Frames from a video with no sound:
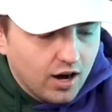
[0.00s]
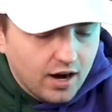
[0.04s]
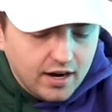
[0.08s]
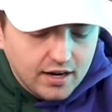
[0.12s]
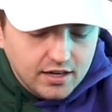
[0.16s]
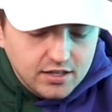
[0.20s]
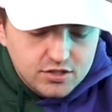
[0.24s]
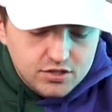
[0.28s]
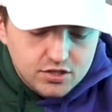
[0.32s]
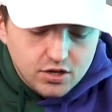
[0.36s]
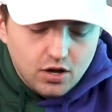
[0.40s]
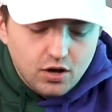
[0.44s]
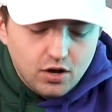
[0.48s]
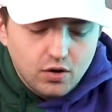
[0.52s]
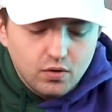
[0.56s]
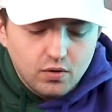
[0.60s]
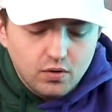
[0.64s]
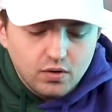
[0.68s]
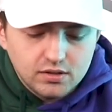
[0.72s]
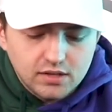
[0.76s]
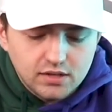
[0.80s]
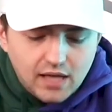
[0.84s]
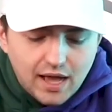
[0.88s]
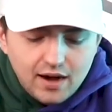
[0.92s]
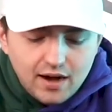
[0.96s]
right, so
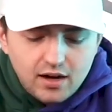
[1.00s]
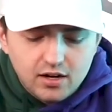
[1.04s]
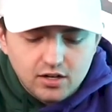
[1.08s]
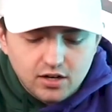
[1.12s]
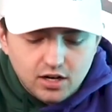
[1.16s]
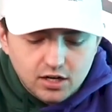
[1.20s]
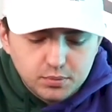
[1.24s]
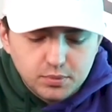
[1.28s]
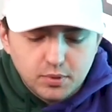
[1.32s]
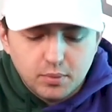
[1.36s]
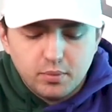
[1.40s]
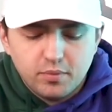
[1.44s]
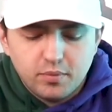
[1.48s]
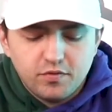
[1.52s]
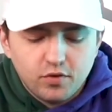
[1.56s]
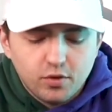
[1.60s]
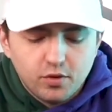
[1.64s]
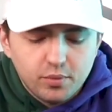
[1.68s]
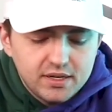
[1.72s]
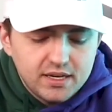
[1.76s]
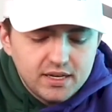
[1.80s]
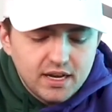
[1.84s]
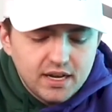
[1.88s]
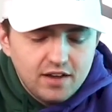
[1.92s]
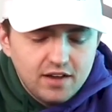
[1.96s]
a lot to talk about. Before
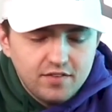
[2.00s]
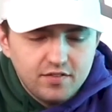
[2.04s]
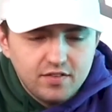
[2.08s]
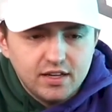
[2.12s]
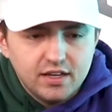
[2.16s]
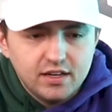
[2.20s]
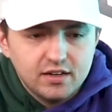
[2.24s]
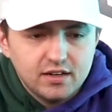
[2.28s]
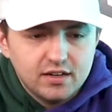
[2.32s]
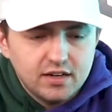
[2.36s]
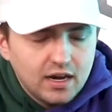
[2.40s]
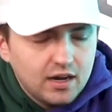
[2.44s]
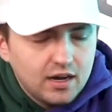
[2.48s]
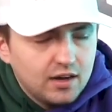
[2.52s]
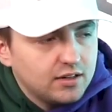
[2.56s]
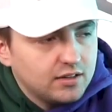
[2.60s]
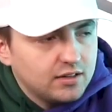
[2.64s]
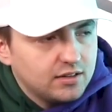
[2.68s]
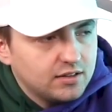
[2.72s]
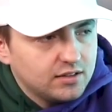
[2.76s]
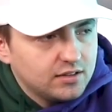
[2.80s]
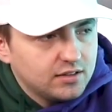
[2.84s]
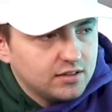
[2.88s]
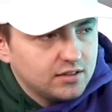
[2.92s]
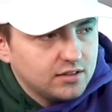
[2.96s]
we dive in,
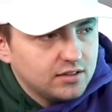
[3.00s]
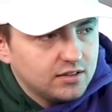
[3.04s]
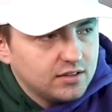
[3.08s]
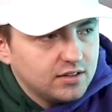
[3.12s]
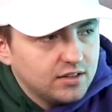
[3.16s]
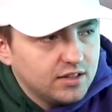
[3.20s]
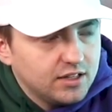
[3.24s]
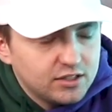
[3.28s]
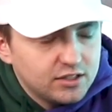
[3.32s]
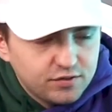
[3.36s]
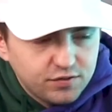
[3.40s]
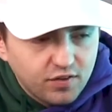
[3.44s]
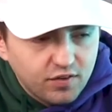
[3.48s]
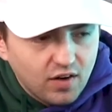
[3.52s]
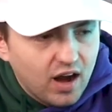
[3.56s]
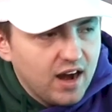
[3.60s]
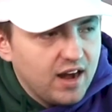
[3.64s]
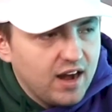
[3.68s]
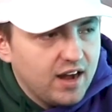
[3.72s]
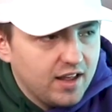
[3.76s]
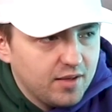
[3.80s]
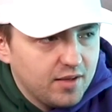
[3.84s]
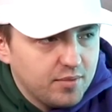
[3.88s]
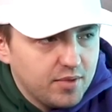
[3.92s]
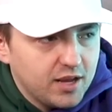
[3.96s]
Kyle, it's
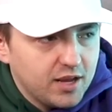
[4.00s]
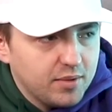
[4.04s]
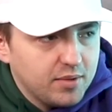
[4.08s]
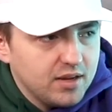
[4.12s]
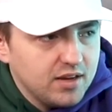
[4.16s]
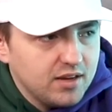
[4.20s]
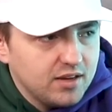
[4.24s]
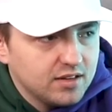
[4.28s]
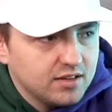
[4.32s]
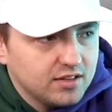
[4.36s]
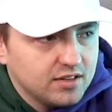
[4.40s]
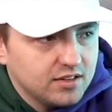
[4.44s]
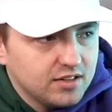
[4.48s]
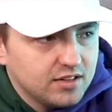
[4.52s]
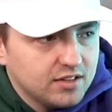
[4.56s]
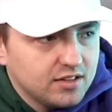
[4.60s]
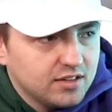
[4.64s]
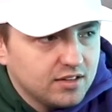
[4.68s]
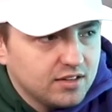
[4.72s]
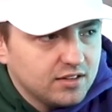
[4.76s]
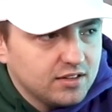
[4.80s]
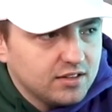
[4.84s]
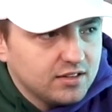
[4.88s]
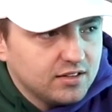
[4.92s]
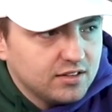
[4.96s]
Friday, baby.
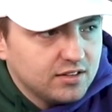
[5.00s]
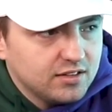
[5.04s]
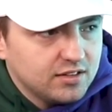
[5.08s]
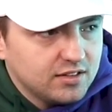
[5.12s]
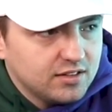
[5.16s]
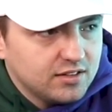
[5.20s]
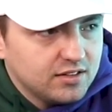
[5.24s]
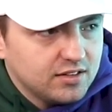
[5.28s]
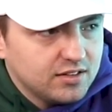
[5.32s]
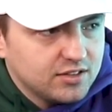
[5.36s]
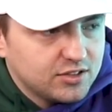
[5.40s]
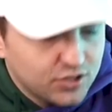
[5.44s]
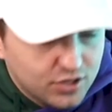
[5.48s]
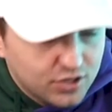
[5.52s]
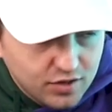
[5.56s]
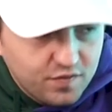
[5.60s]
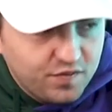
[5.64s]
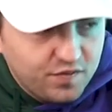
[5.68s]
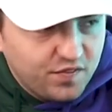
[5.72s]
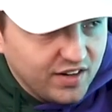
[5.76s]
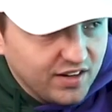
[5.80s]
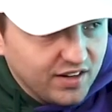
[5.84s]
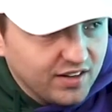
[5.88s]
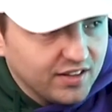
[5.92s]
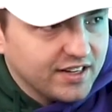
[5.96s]
It's a good
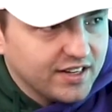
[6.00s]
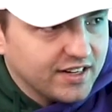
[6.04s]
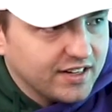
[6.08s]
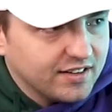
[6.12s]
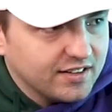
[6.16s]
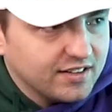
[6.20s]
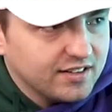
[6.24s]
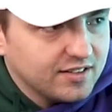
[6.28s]
feeling.